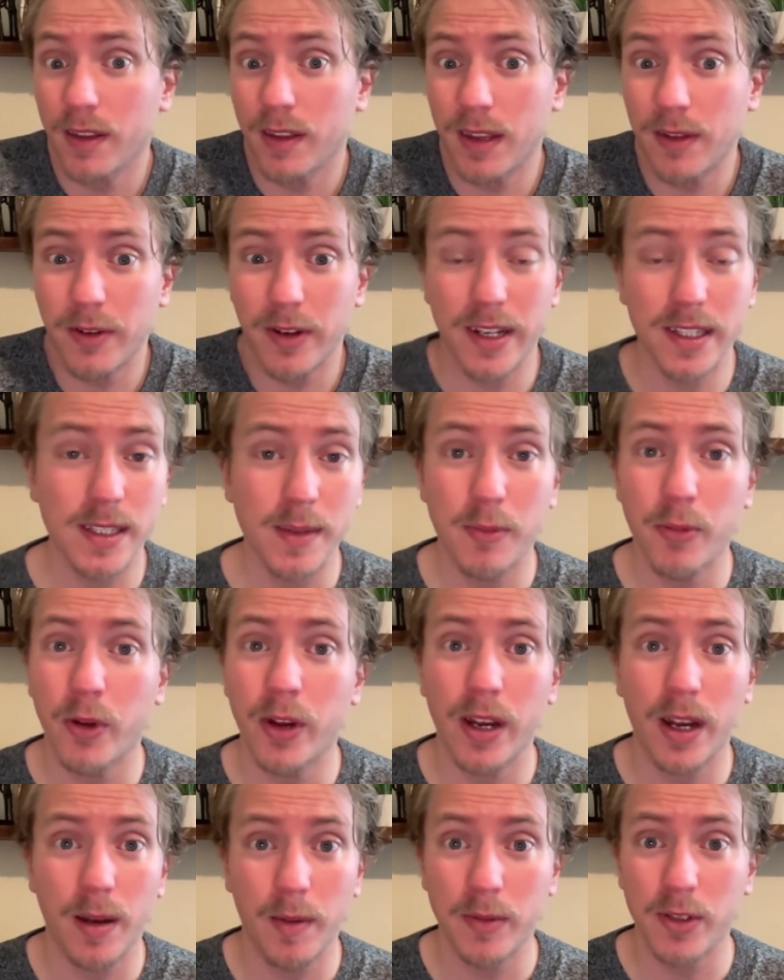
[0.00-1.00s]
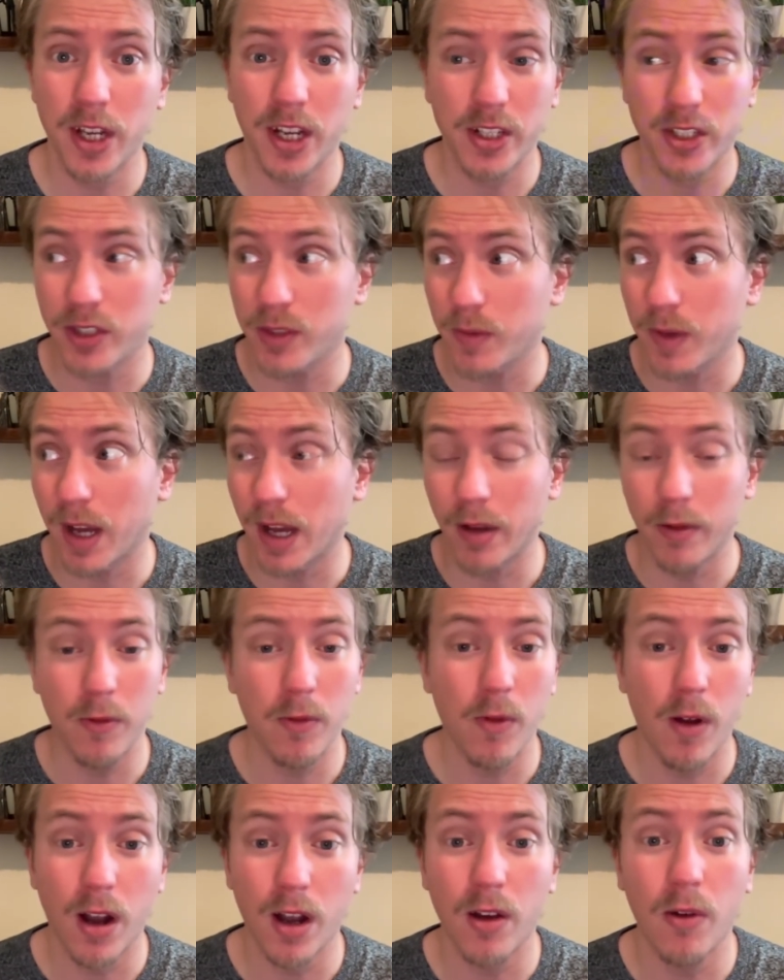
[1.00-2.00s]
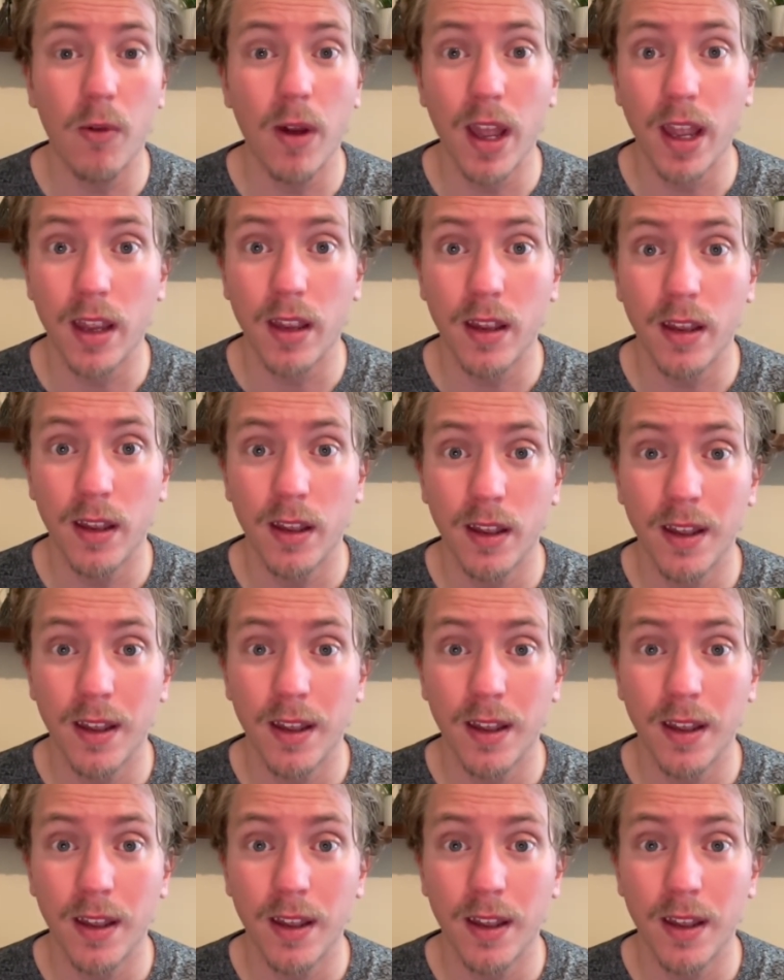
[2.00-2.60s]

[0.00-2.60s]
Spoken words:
There is a point in objections where I will walk away.